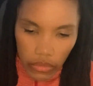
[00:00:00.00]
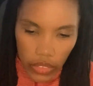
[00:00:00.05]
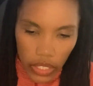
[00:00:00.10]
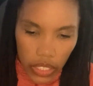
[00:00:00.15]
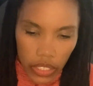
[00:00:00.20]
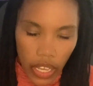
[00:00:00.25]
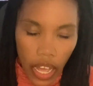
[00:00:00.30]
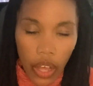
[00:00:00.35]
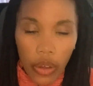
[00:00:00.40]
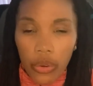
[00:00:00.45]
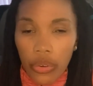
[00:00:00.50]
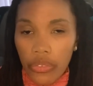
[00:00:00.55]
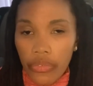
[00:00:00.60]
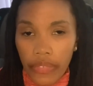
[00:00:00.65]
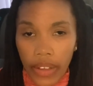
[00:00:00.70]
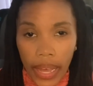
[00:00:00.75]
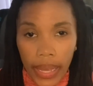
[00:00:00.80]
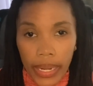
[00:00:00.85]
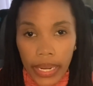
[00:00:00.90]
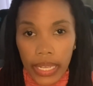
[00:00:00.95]
Yahoo
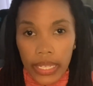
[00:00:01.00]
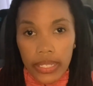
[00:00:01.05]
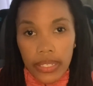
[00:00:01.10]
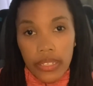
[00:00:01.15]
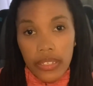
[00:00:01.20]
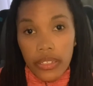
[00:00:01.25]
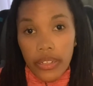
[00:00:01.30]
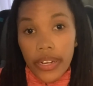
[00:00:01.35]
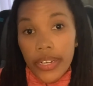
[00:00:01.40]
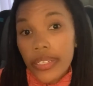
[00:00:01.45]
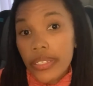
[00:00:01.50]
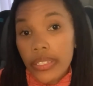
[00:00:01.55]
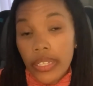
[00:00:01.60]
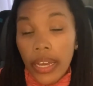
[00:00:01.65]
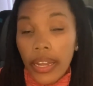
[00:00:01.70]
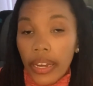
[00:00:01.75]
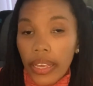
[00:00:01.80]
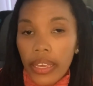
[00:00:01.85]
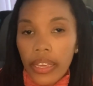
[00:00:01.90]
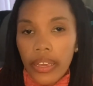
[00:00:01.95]
Finance to start
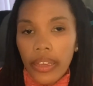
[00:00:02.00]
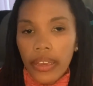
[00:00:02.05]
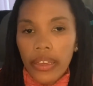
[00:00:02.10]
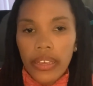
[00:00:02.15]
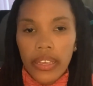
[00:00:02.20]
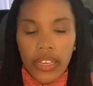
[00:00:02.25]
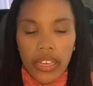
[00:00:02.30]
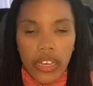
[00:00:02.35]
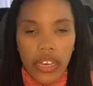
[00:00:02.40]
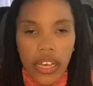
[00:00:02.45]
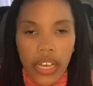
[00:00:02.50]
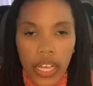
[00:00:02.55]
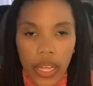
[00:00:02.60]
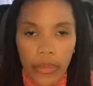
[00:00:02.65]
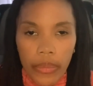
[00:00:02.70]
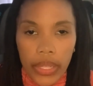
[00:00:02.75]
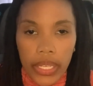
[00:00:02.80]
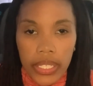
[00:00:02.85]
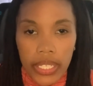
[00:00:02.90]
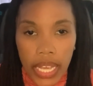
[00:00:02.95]
studying
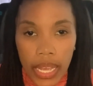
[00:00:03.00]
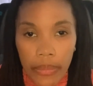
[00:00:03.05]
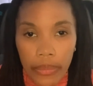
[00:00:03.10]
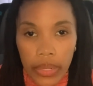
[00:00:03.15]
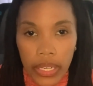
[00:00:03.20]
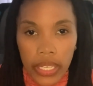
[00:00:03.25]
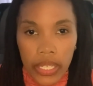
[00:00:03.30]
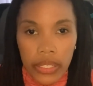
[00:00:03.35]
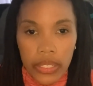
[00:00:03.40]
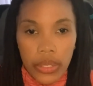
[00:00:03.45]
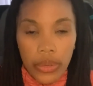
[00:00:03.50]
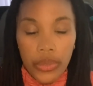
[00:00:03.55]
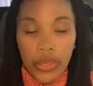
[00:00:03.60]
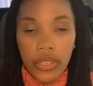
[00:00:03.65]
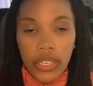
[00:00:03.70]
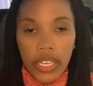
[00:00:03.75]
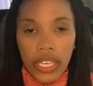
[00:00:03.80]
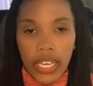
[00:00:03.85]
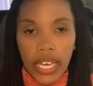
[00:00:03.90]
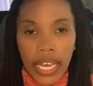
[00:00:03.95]
these companies, so you
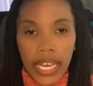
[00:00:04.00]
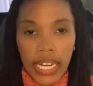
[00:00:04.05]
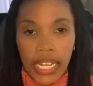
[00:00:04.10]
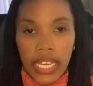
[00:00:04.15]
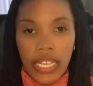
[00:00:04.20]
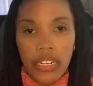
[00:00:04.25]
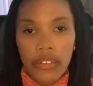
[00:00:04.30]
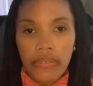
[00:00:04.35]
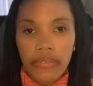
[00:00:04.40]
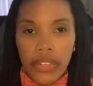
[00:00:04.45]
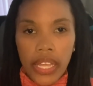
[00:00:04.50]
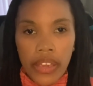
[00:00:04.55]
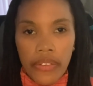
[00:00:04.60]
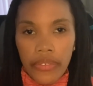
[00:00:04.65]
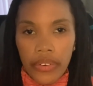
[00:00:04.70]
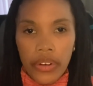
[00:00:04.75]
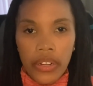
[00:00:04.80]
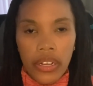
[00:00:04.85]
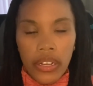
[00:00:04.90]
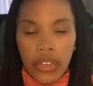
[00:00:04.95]
can kind of get a
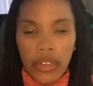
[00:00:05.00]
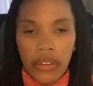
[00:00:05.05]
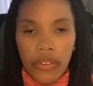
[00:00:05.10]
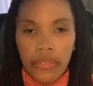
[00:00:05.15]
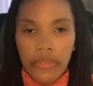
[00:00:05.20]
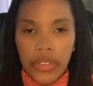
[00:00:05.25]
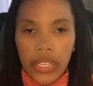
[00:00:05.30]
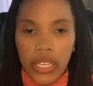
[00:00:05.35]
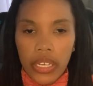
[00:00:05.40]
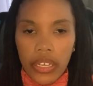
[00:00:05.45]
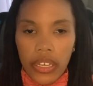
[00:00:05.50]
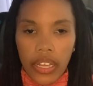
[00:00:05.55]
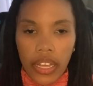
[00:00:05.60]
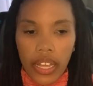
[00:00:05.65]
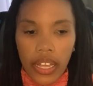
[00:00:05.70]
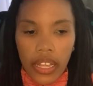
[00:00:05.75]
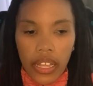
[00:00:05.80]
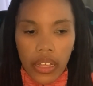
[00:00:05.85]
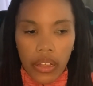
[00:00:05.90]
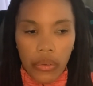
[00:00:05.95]
flavor of
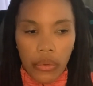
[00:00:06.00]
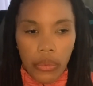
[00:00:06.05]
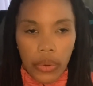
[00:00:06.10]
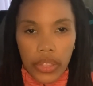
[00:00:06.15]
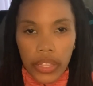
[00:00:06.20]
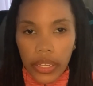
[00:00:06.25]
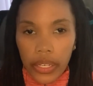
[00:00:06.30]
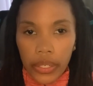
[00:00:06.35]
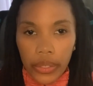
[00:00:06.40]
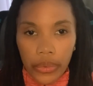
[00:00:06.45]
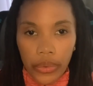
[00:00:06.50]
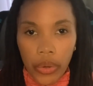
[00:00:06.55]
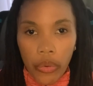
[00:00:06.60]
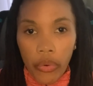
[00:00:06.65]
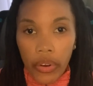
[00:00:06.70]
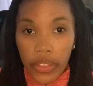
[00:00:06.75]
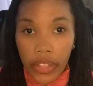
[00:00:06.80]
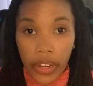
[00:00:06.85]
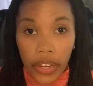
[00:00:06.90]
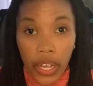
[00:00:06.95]
what they do and
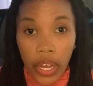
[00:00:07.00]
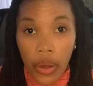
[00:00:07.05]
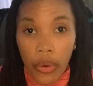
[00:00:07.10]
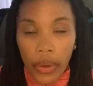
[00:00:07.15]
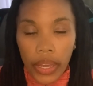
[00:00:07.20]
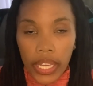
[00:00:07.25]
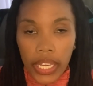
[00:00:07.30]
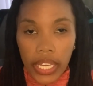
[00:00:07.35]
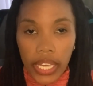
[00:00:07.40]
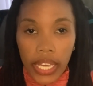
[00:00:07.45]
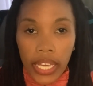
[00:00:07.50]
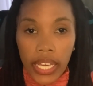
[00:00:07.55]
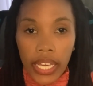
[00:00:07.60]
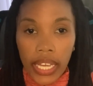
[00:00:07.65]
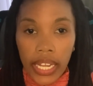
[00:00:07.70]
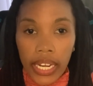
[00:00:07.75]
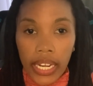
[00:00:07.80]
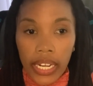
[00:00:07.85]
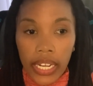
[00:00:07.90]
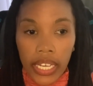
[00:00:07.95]
where they're going.
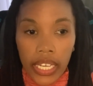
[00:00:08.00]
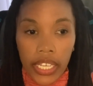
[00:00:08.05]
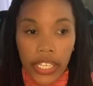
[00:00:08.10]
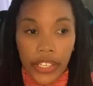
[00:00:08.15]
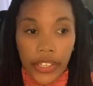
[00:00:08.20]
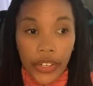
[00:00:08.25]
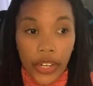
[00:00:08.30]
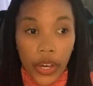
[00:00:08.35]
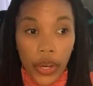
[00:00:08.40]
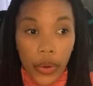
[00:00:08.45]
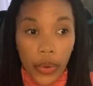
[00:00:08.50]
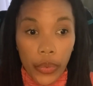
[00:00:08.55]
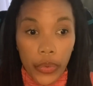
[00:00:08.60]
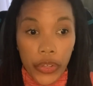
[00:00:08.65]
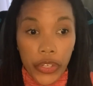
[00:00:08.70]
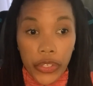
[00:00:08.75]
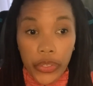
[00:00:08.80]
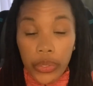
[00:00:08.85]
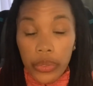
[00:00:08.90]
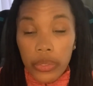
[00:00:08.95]
And
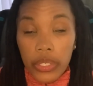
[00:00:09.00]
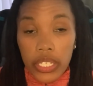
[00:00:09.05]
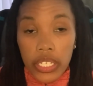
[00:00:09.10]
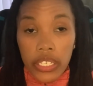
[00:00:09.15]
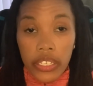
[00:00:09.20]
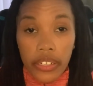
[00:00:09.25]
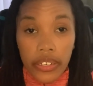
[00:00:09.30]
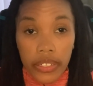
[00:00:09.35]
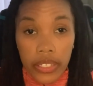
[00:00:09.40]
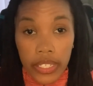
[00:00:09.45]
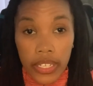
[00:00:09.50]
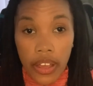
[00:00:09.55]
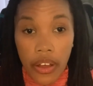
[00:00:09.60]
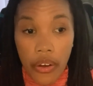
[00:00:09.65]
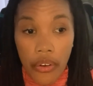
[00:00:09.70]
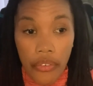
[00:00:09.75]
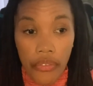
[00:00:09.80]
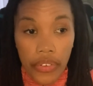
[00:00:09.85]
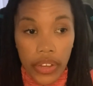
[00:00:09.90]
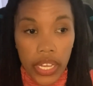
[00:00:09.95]
do you see
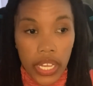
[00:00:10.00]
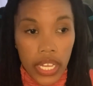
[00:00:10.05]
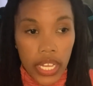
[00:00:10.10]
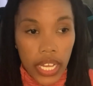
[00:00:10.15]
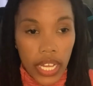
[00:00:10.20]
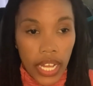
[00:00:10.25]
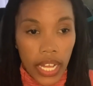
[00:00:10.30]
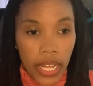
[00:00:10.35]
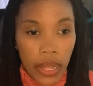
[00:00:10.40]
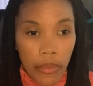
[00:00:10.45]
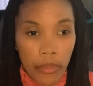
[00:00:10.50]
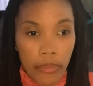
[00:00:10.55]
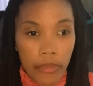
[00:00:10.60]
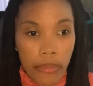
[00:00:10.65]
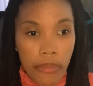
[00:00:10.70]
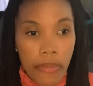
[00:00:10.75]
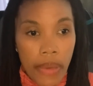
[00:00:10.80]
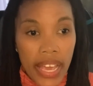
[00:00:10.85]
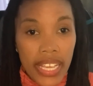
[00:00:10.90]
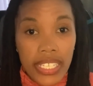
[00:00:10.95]
yourself
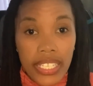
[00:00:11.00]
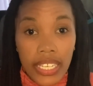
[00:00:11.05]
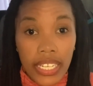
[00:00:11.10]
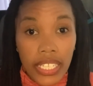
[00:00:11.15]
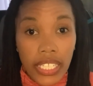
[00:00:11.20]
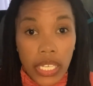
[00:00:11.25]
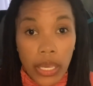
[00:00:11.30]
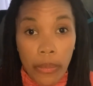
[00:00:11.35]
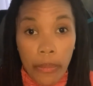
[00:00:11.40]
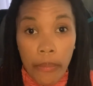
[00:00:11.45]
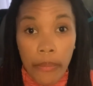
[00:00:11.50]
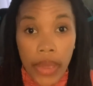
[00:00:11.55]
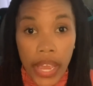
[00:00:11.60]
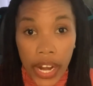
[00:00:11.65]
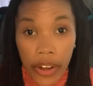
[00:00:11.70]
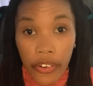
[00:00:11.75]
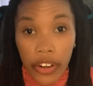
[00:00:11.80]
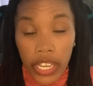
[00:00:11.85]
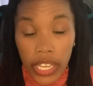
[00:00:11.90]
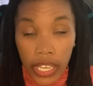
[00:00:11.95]
basically
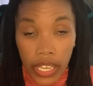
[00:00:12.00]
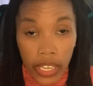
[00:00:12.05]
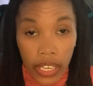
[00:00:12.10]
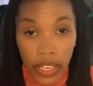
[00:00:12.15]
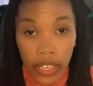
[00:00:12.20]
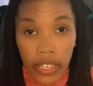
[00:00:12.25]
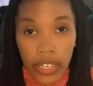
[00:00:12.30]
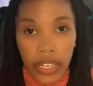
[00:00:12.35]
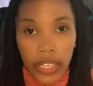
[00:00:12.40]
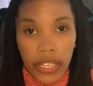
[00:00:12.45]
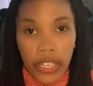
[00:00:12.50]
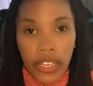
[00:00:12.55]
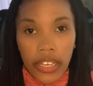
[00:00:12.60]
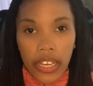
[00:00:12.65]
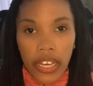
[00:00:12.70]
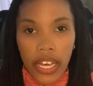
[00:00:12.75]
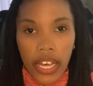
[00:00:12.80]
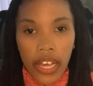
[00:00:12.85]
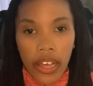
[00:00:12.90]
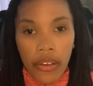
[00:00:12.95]
marrying it
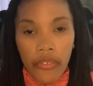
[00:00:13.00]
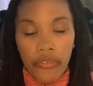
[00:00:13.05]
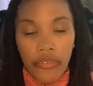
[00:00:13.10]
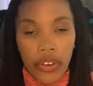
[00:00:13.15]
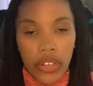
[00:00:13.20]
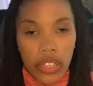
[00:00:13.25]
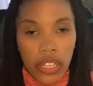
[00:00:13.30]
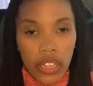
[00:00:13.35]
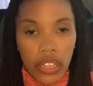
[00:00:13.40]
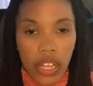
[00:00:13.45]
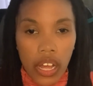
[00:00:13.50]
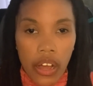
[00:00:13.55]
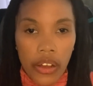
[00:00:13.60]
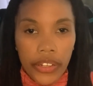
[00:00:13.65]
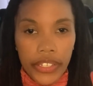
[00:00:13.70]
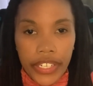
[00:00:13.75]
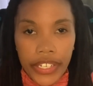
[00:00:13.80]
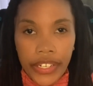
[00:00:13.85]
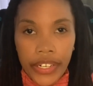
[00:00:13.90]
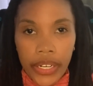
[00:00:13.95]
for the long
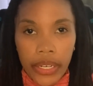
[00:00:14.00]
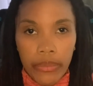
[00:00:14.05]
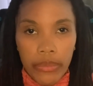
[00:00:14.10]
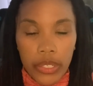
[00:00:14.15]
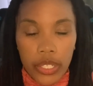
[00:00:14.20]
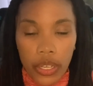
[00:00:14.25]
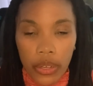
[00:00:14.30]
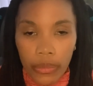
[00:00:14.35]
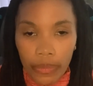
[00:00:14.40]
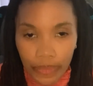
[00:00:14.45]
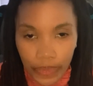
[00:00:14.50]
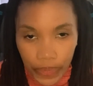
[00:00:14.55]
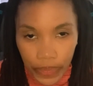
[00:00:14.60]
term? So